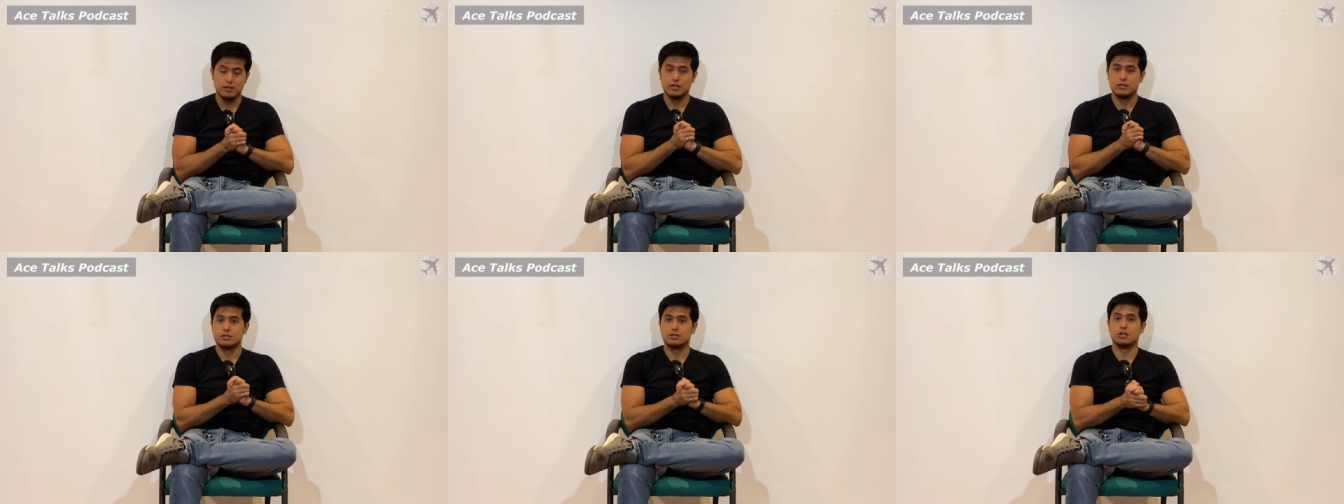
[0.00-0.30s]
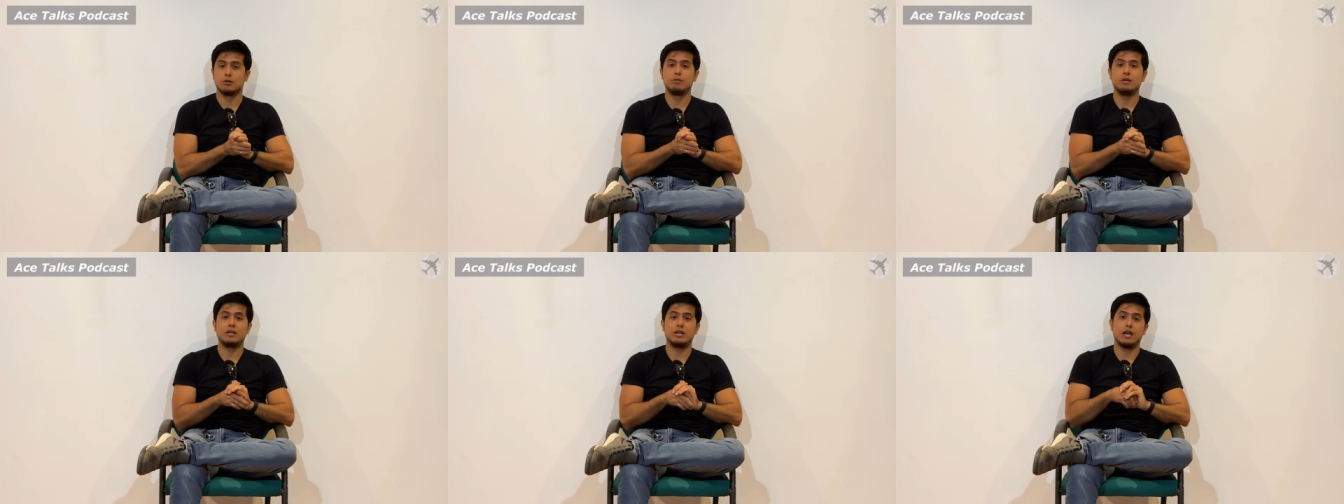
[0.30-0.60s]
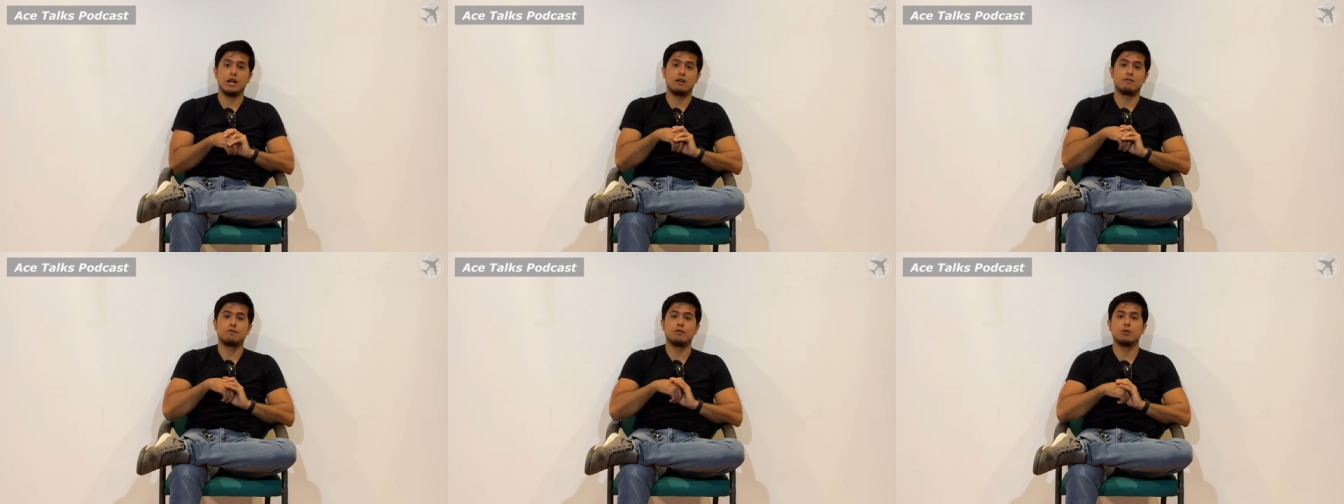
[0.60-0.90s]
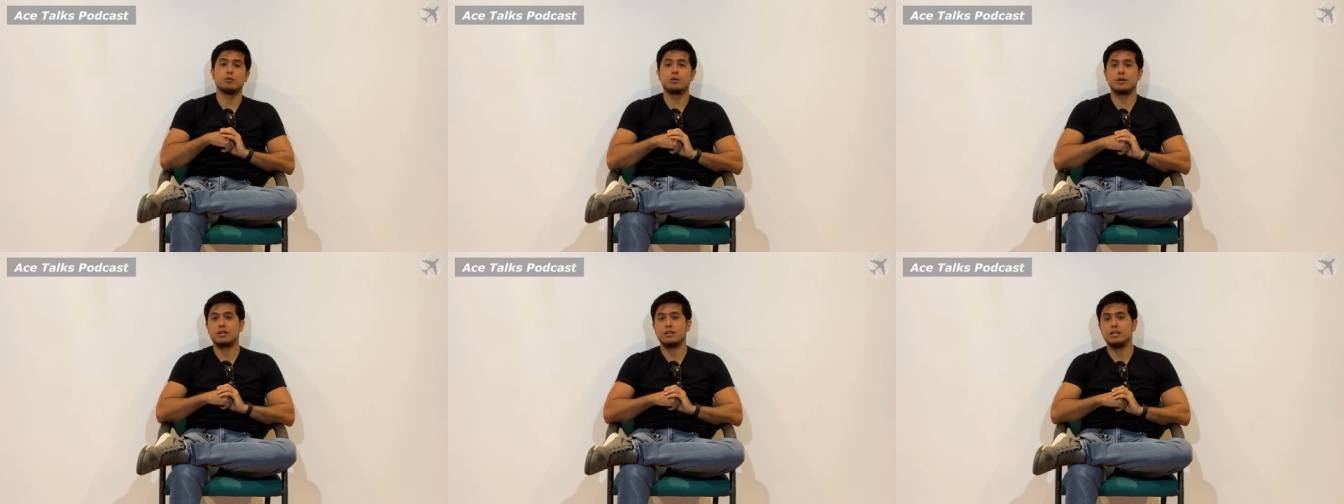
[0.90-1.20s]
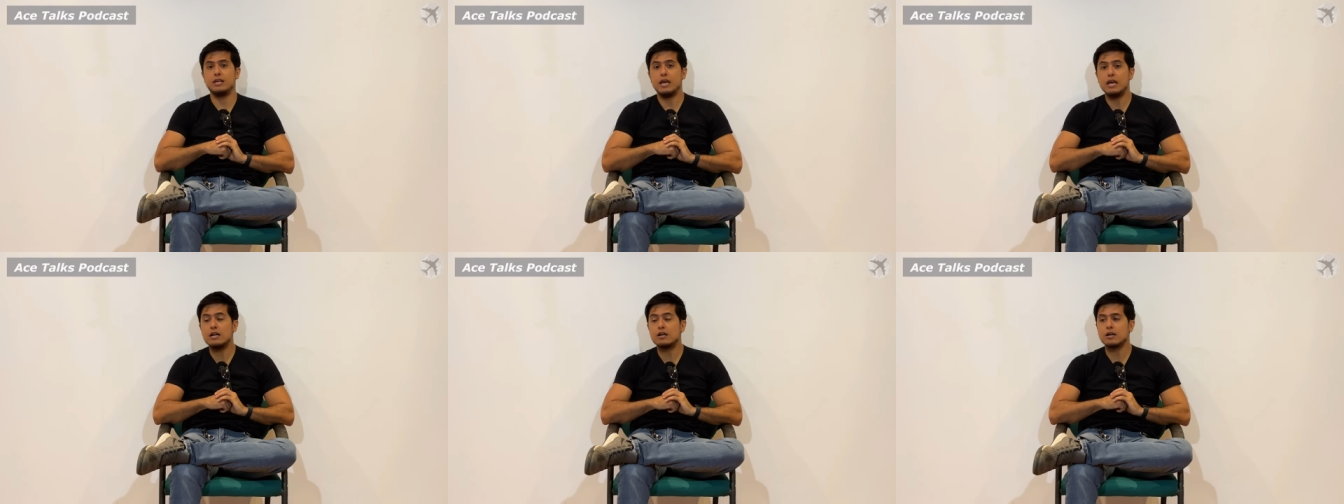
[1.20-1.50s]
So be careful with the
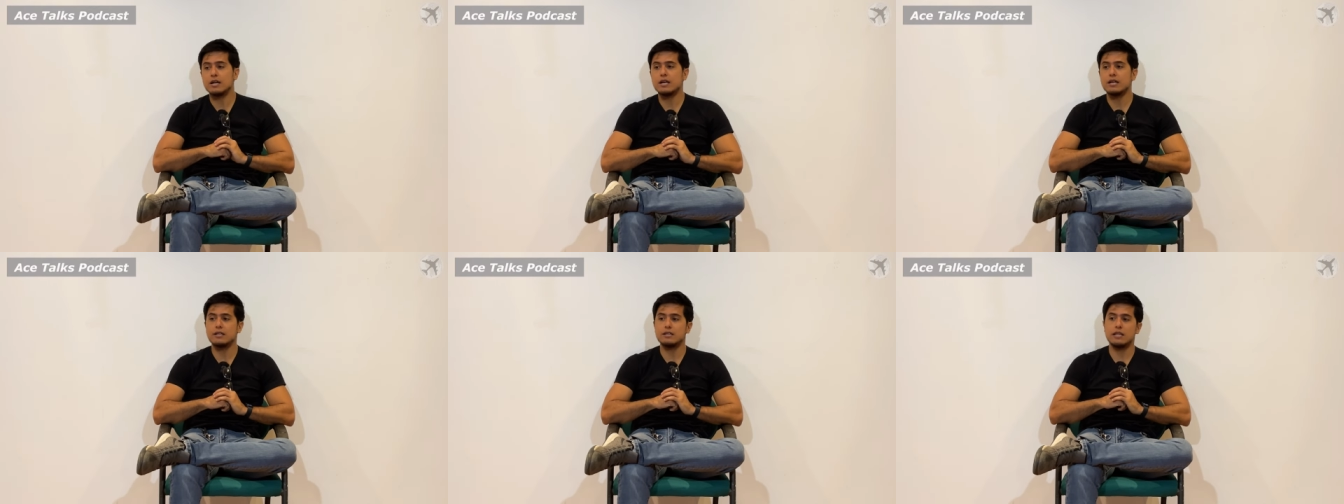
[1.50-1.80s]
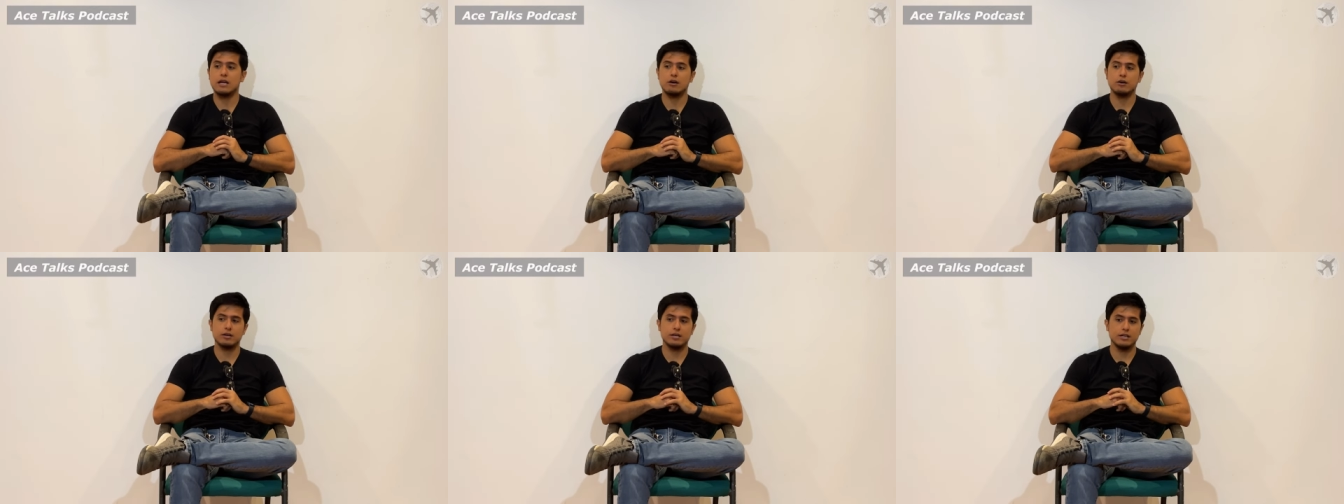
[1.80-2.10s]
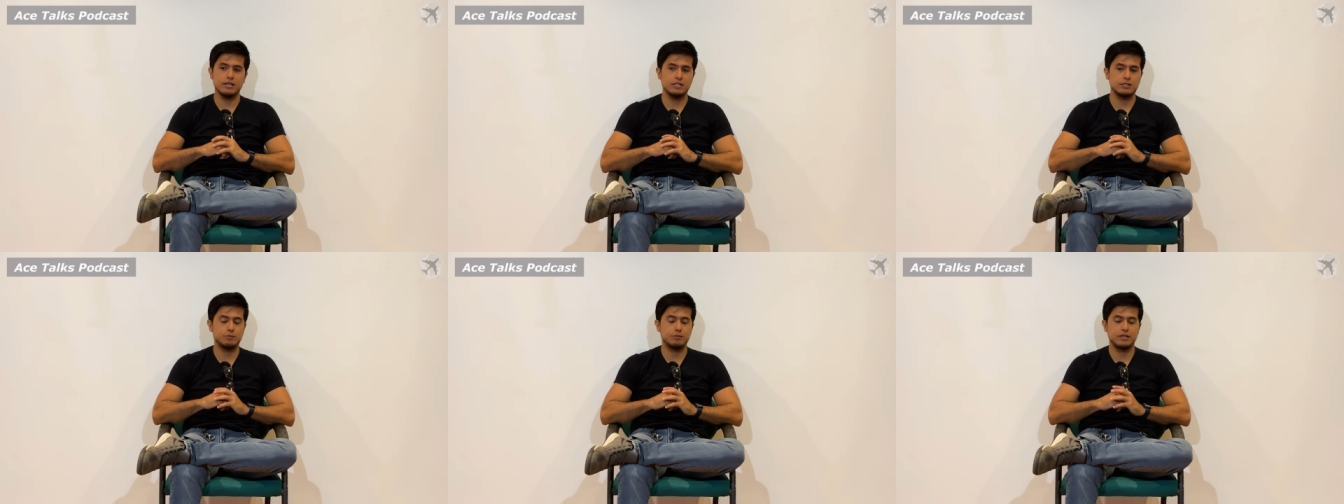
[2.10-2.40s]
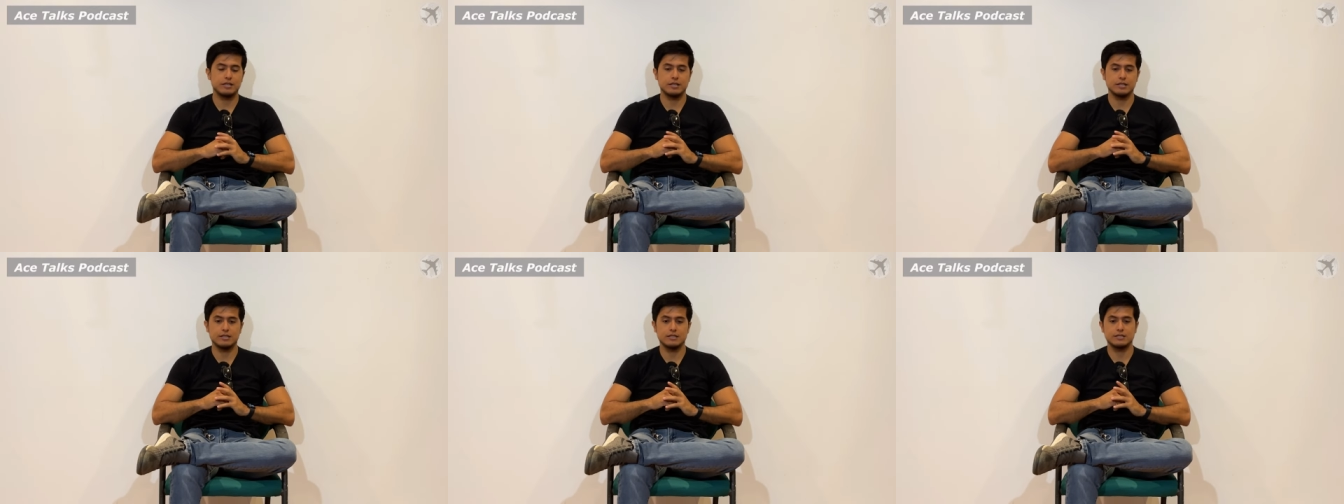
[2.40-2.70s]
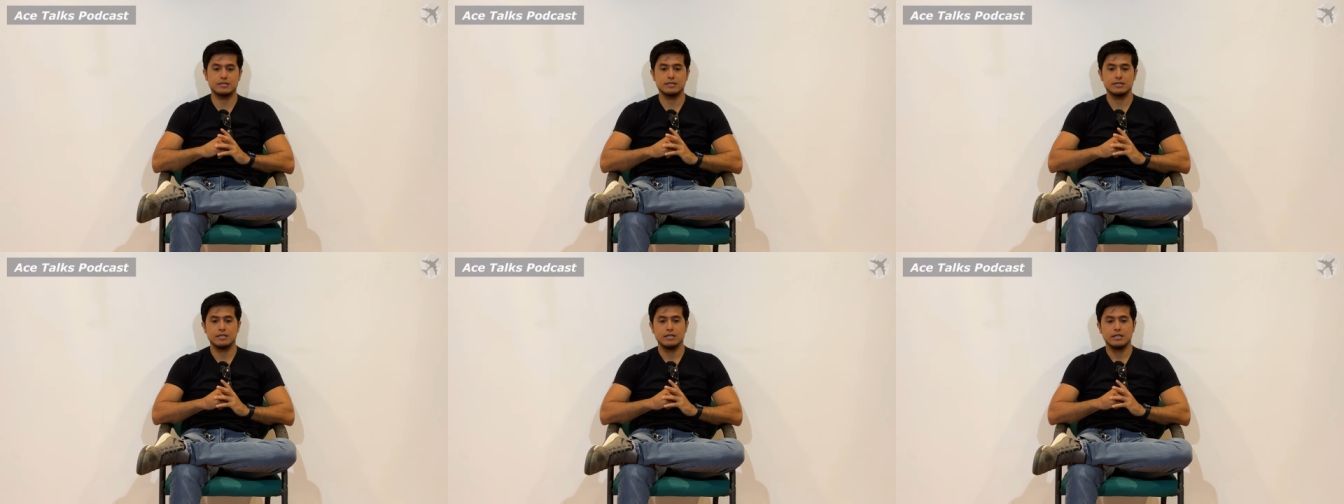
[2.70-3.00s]
internet nowadays, because